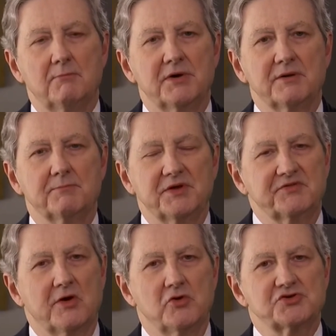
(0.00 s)

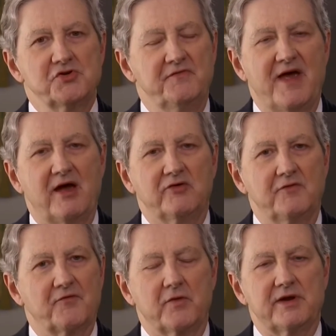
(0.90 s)
but those who
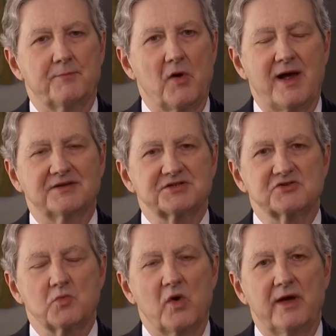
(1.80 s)
value free enterprise
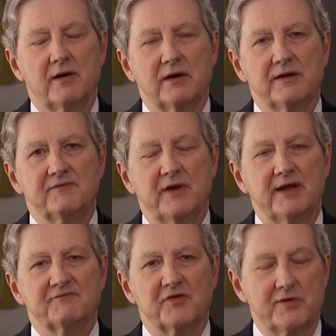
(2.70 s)
as well.
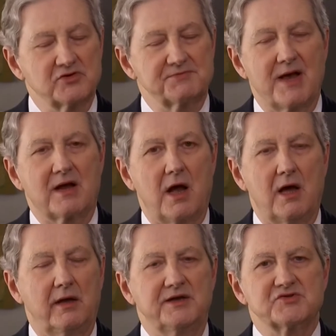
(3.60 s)
And for those of my
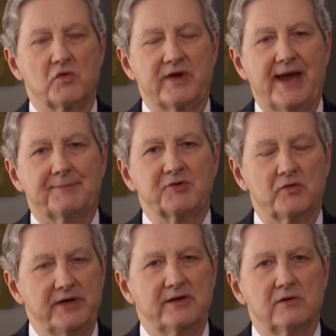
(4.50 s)
colleagues on
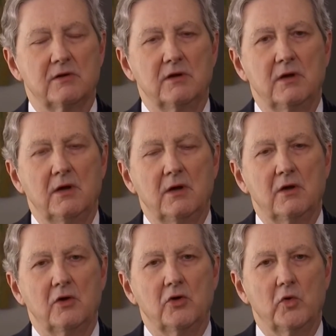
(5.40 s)
Capitol Hill
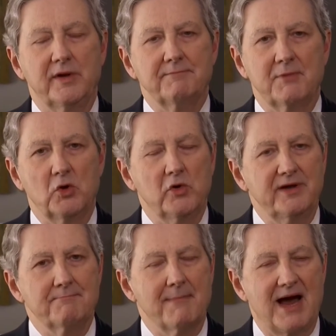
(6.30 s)
who
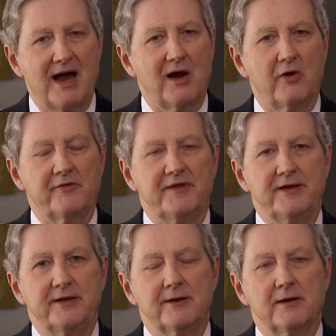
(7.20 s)
admire
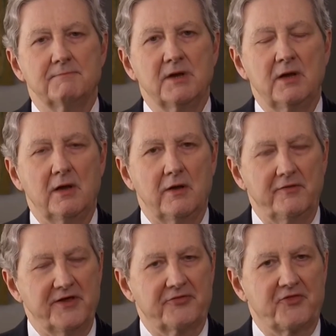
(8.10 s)
the
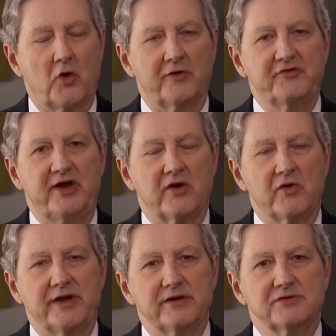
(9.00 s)

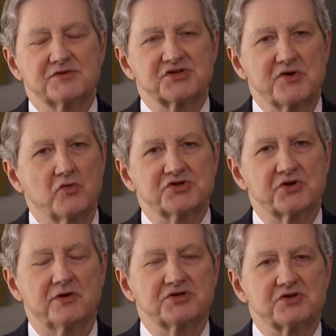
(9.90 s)
authoritarian
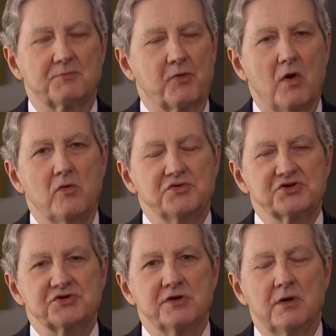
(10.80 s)
socialist
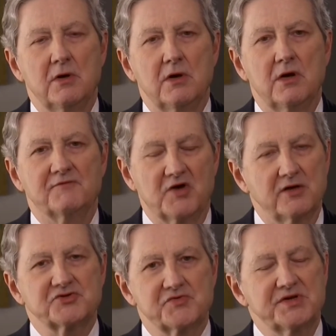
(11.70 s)
approach of
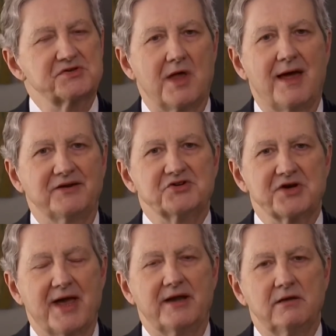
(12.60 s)
countries like
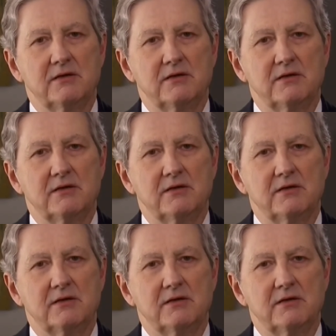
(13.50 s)
China,